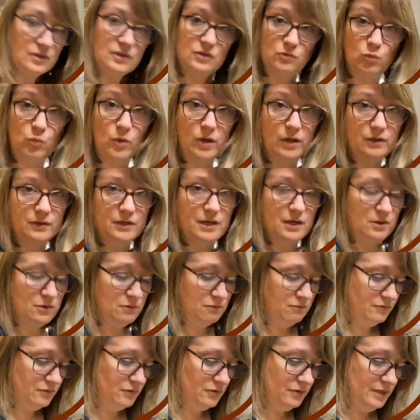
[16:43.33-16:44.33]
well
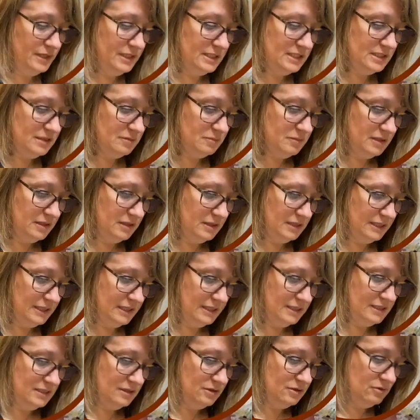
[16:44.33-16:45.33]
known for its
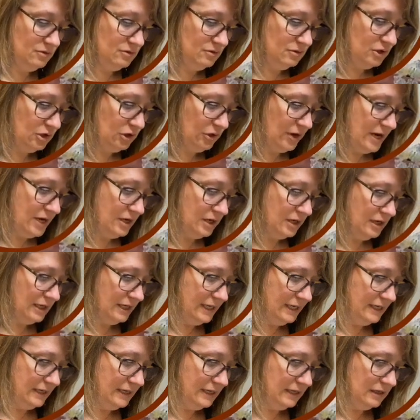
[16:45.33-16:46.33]
ability to
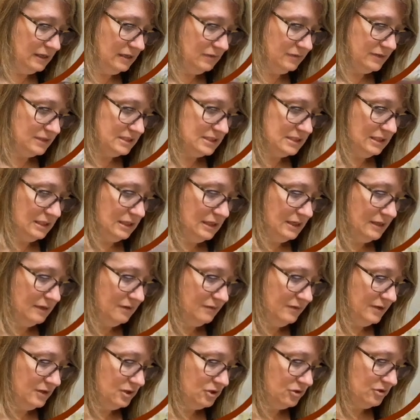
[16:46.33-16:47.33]
granulate and give us a lot
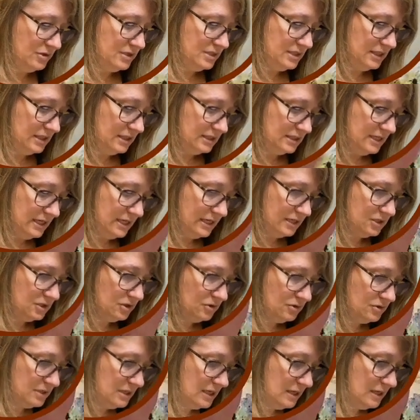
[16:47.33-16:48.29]
of interesting textures,